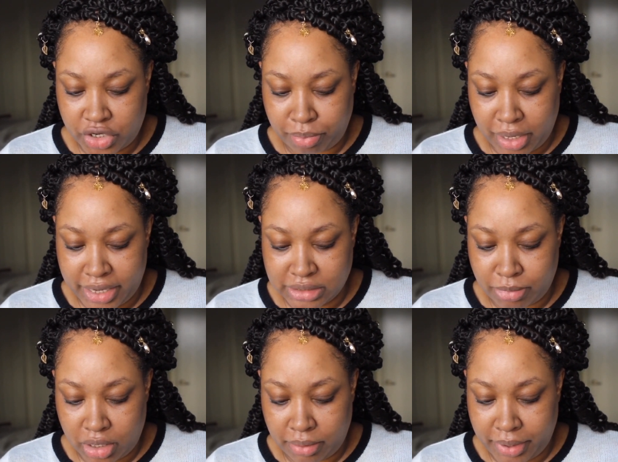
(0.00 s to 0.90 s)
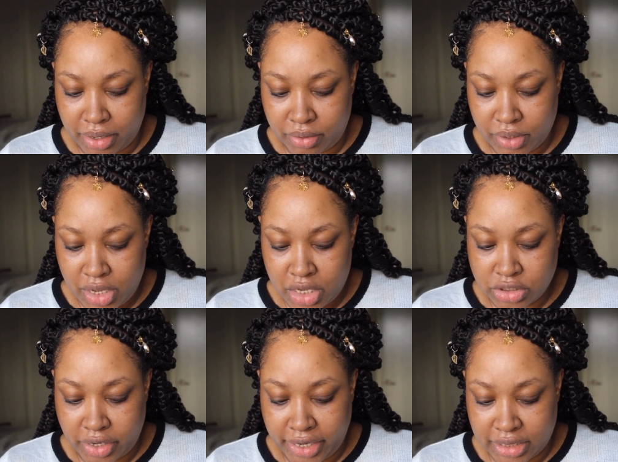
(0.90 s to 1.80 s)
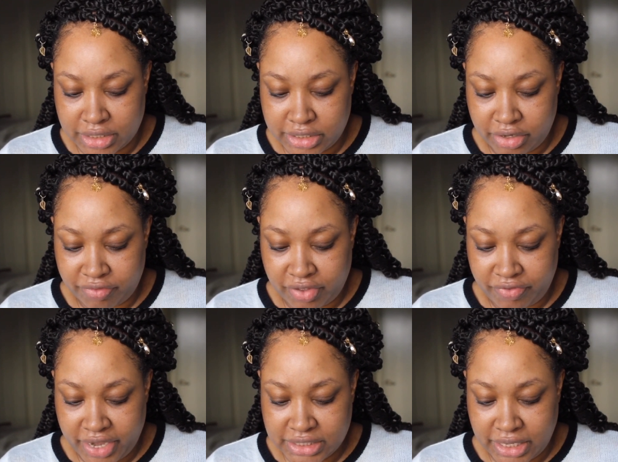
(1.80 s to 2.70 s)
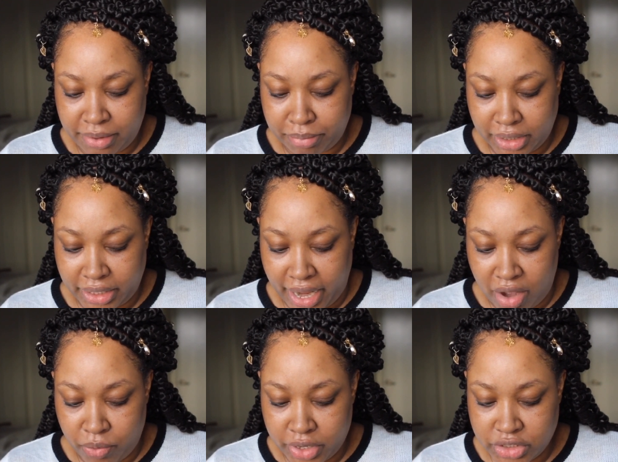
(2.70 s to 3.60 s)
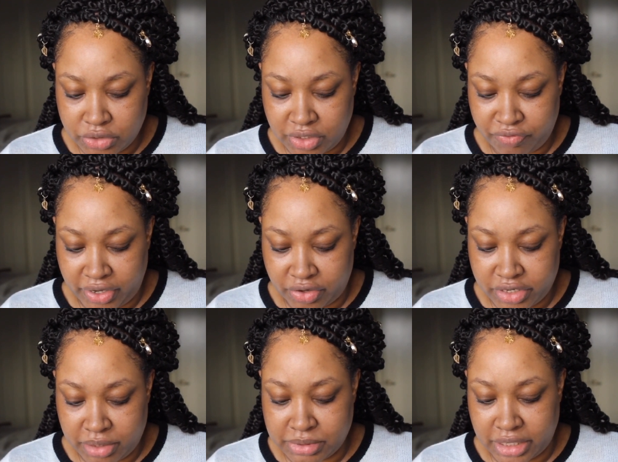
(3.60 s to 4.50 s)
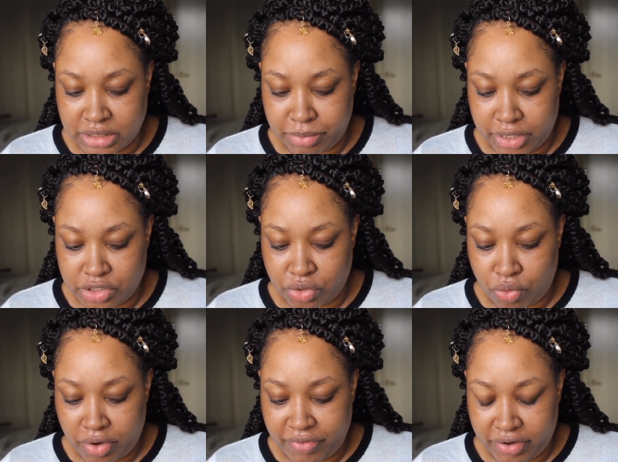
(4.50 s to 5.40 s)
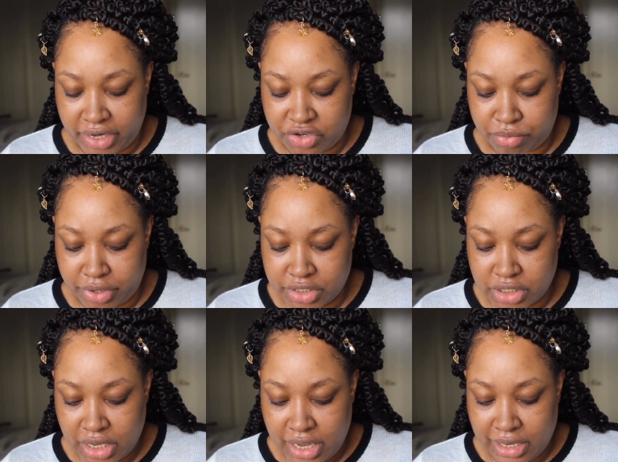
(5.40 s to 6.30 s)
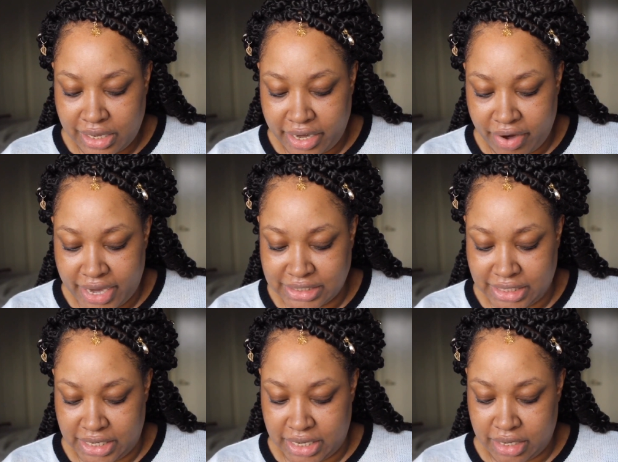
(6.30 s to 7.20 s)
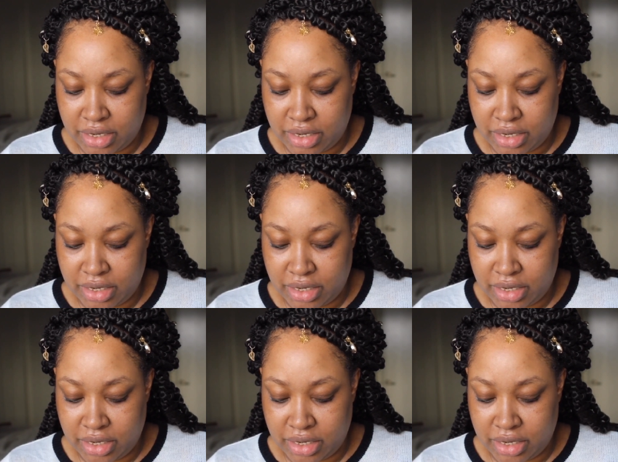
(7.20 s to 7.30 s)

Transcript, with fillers: Apply a small amount starting at the center of the face and blend outwards using fingertips, a sponge, or a foundation brush. Layer as needed.